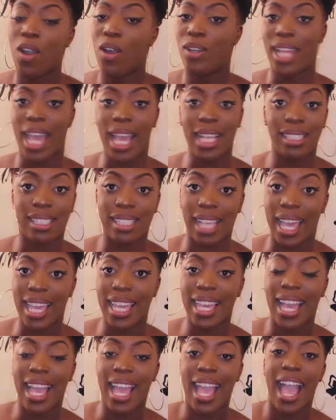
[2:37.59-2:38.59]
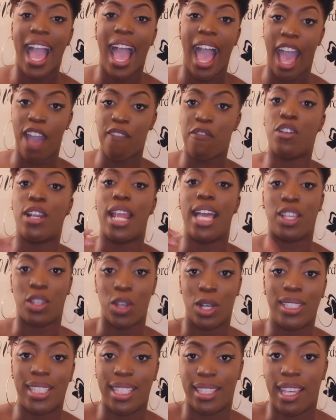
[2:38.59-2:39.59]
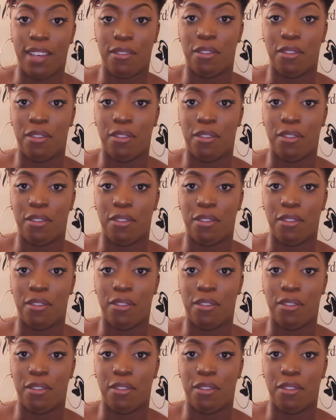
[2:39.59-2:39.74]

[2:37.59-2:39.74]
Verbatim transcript: on hindsight, I feel like God did